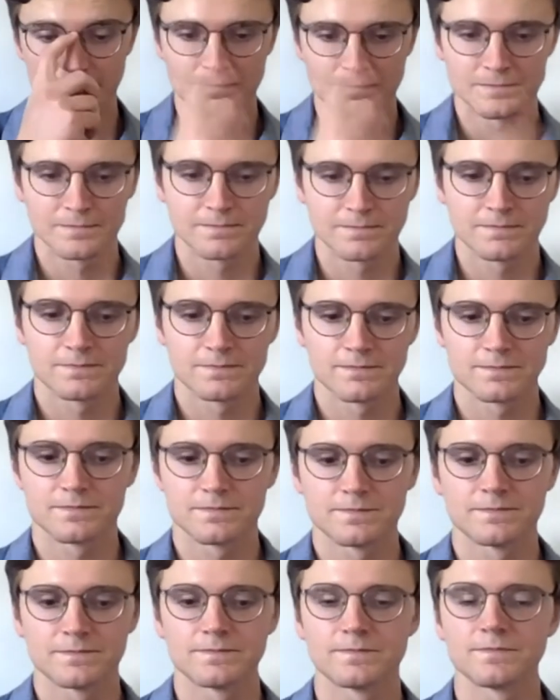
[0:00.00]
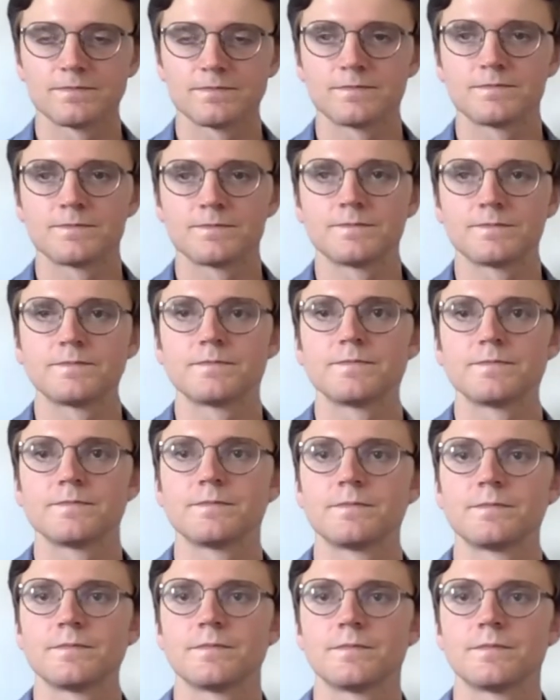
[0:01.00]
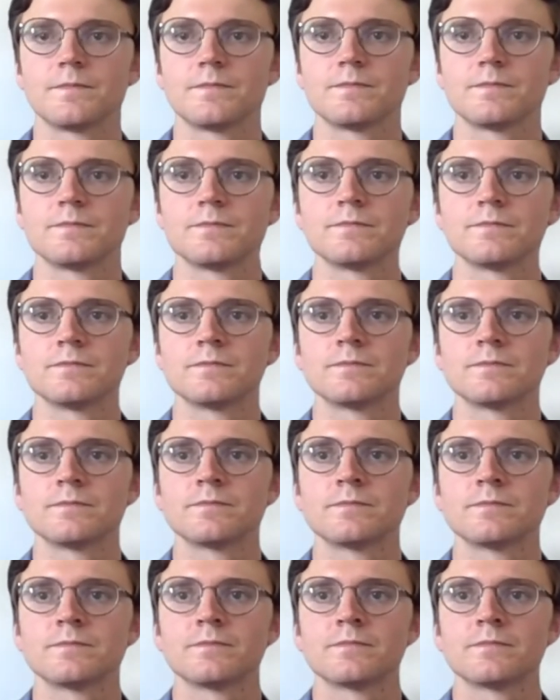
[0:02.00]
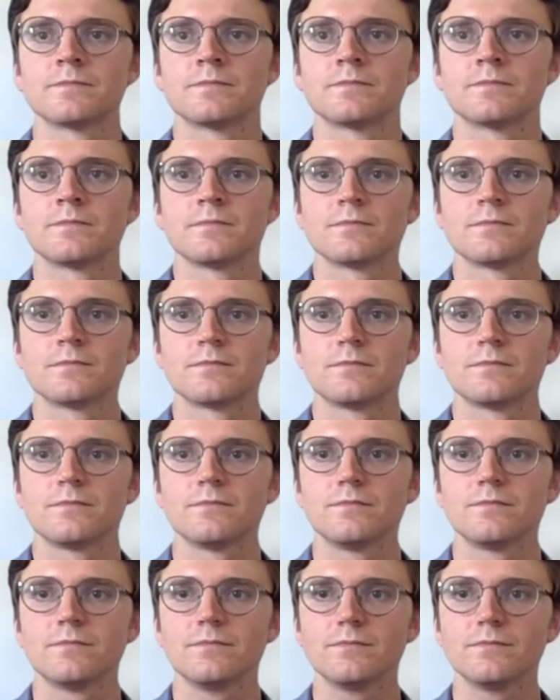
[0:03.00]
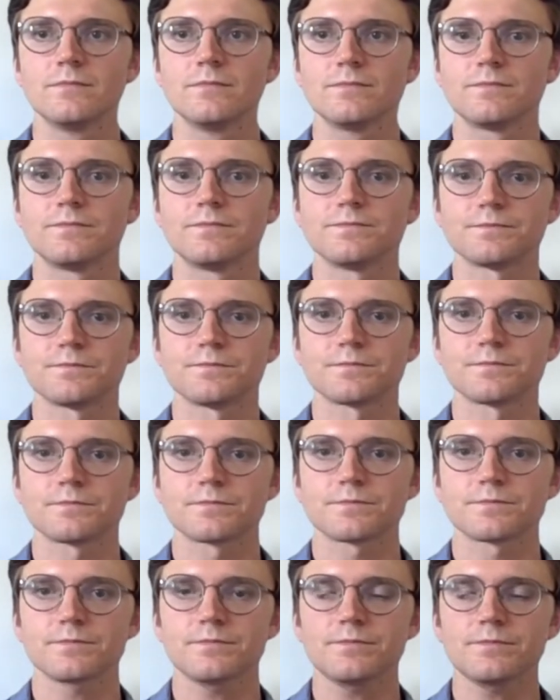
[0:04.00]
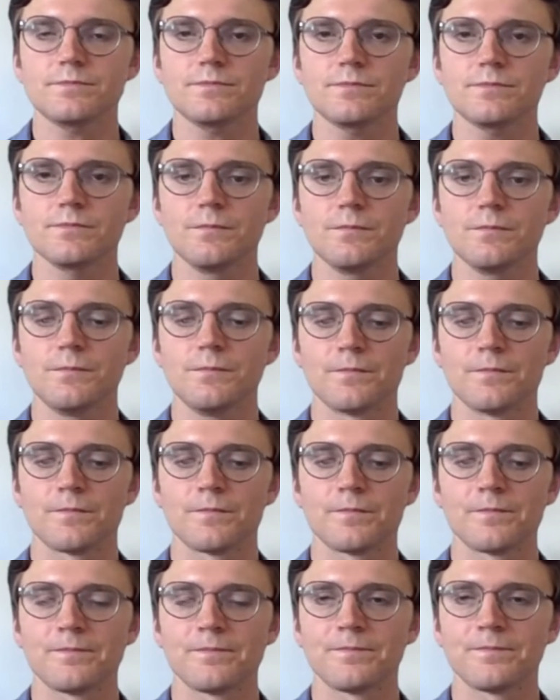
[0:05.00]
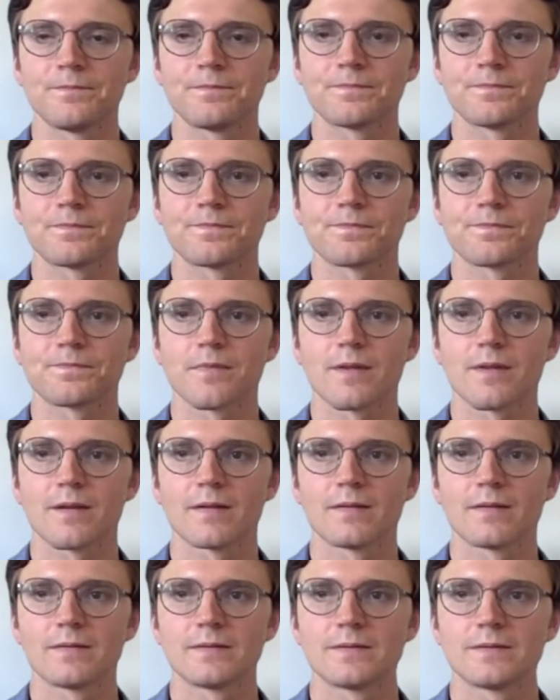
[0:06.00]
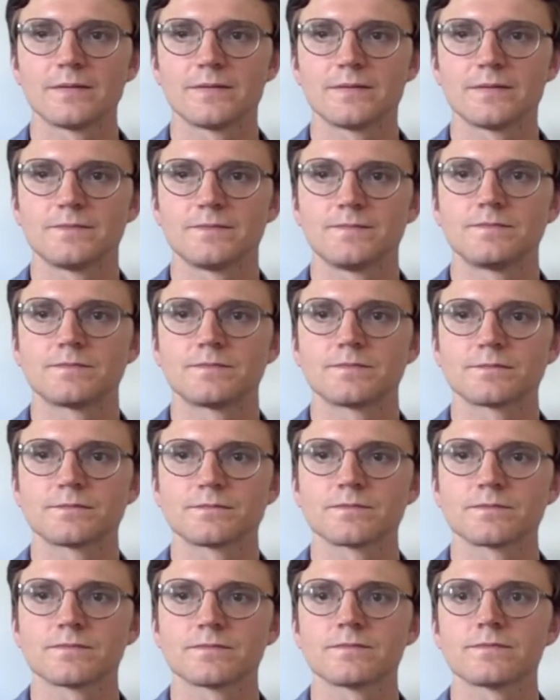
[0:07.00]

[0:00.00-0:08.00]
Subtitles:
(not speaking)